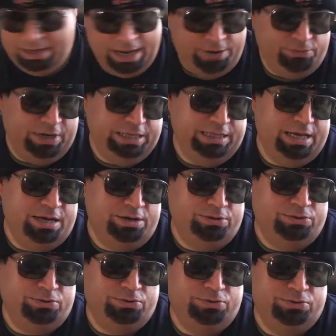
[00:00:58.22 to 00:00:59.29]
And right
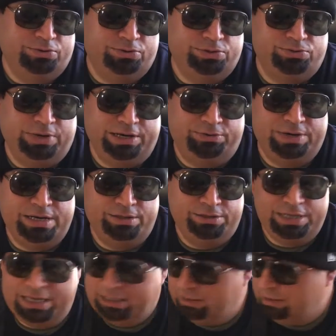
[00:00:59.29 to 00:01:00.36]
now is right
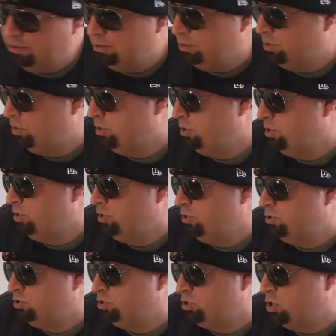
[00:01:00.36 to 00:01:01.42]
around then.
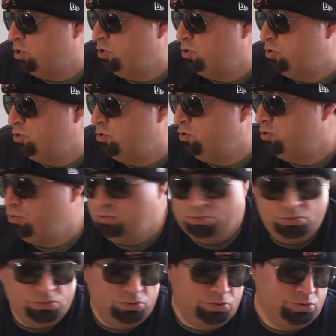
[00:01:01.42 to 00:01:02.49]

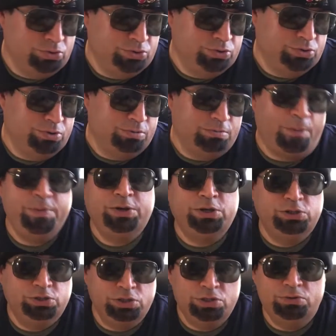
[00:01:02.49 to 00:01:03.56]
So what we
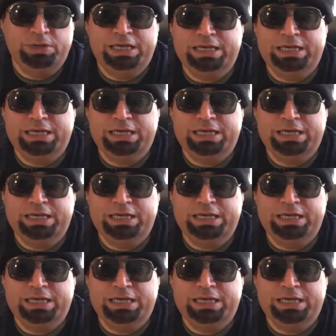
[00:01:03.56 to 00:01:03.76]
could do